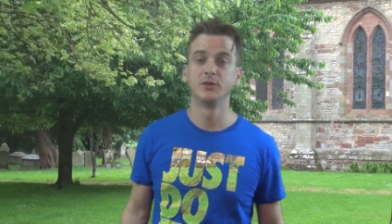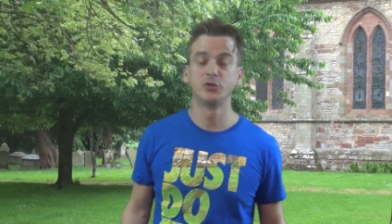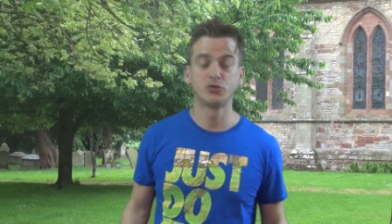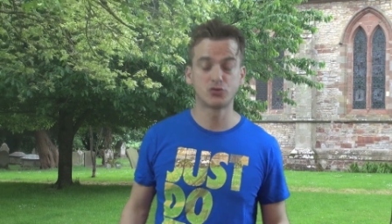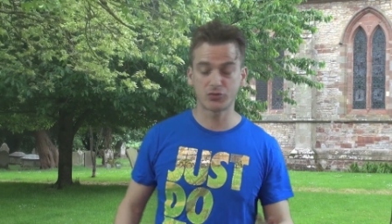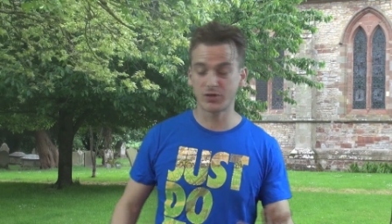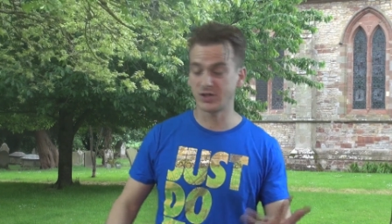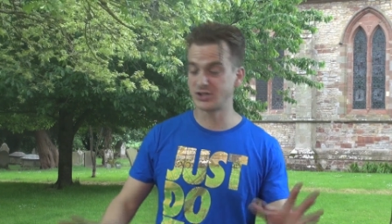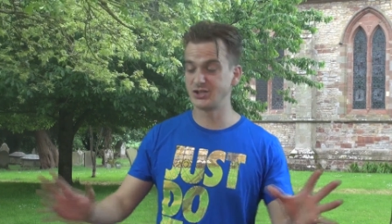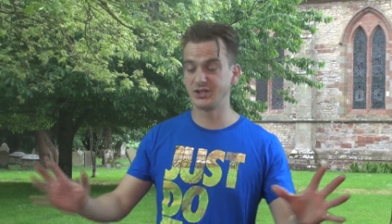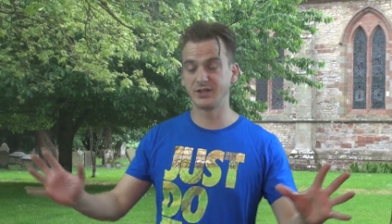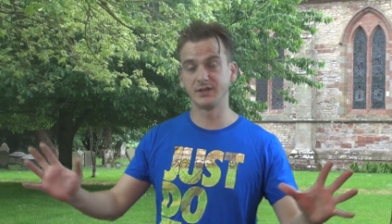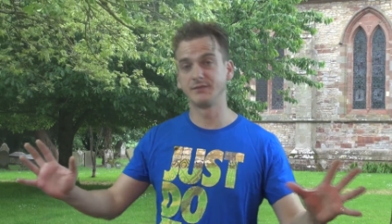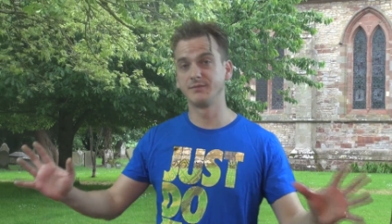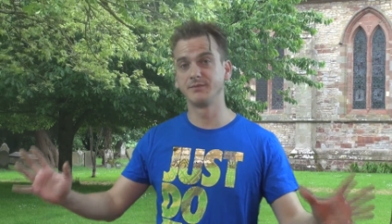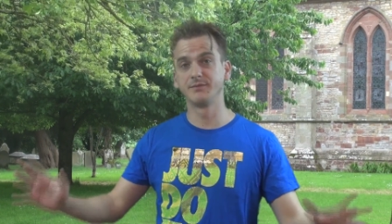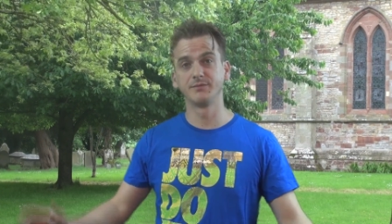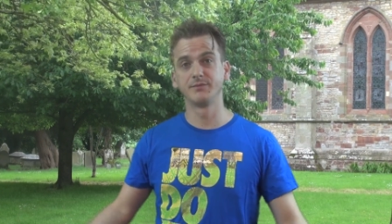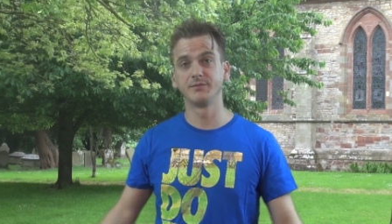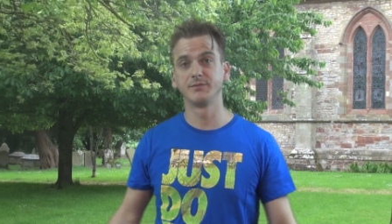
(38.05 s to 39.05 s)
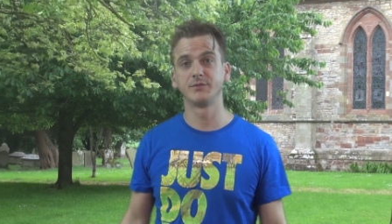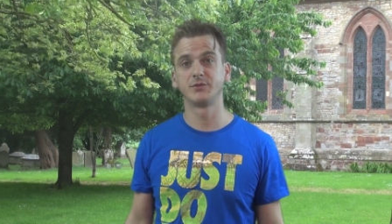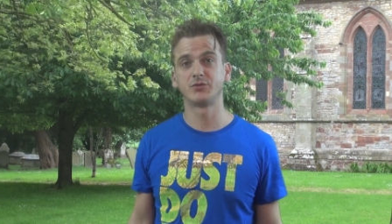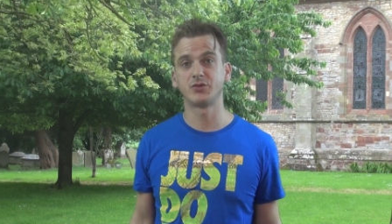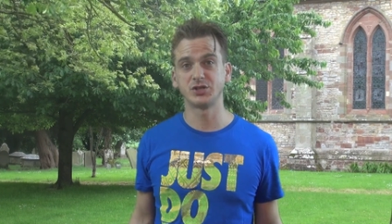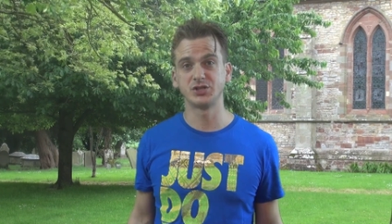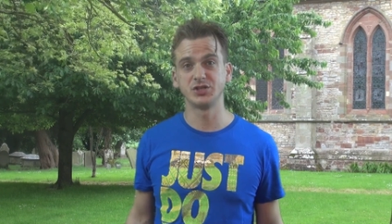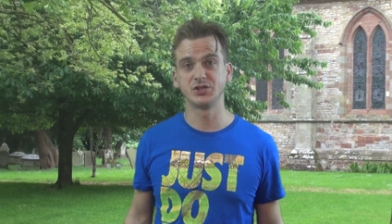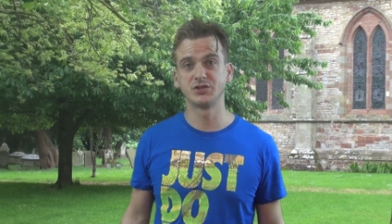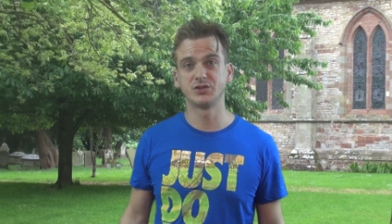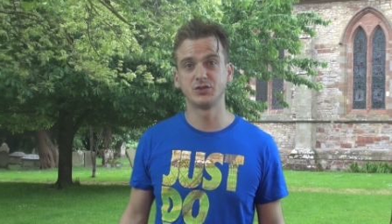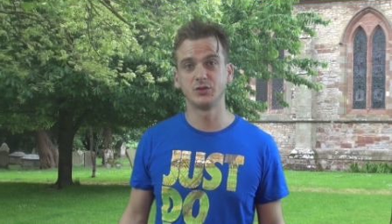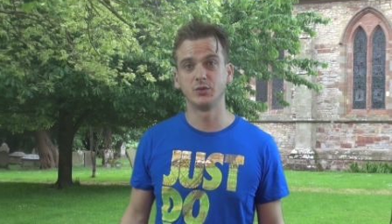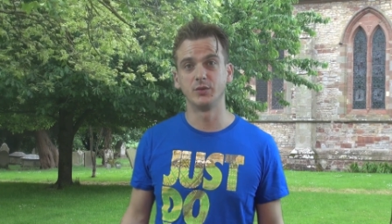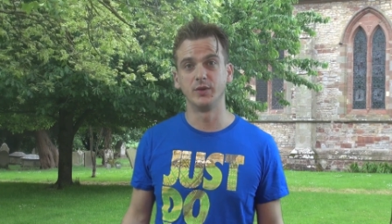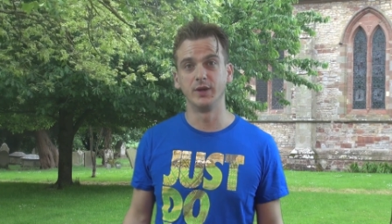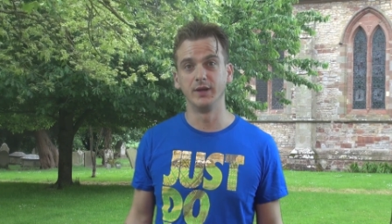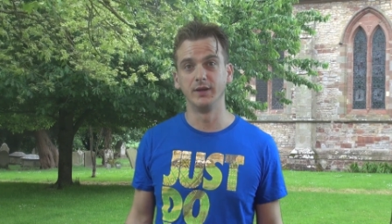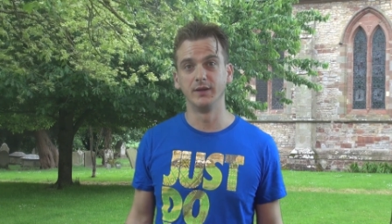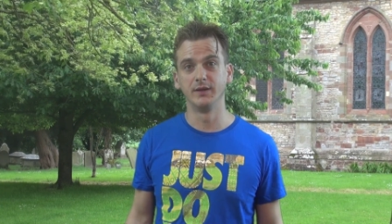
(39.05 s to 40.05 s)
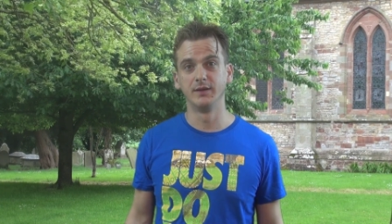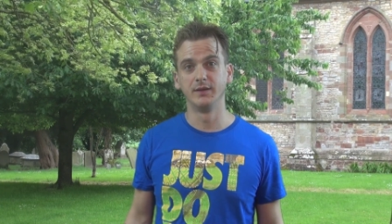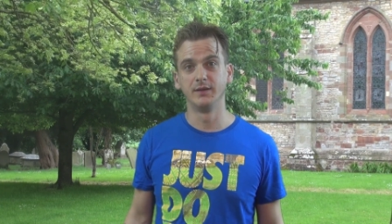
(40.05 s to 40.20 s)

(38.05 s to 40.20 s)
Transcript: Tragic, tragic story.